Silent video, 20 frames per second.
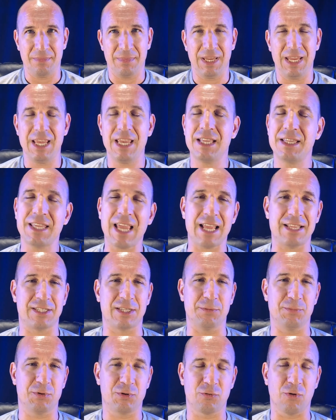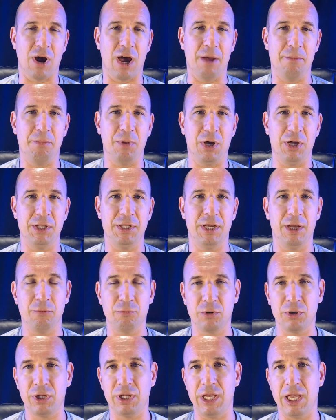hit that subscribe button. It
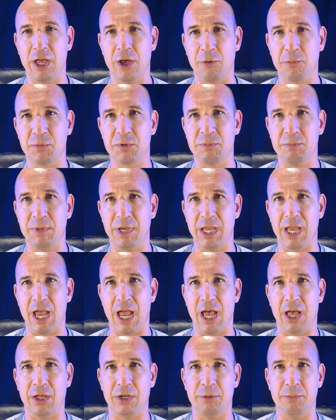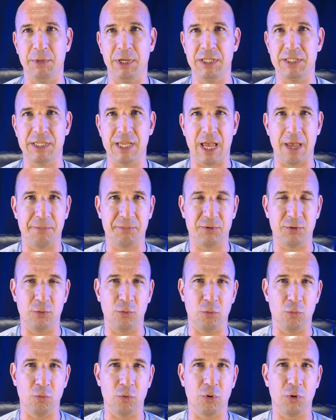really helps me out. It means the
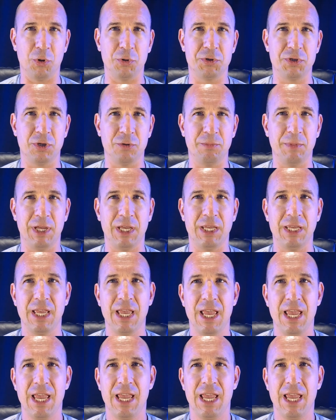absolute world to me.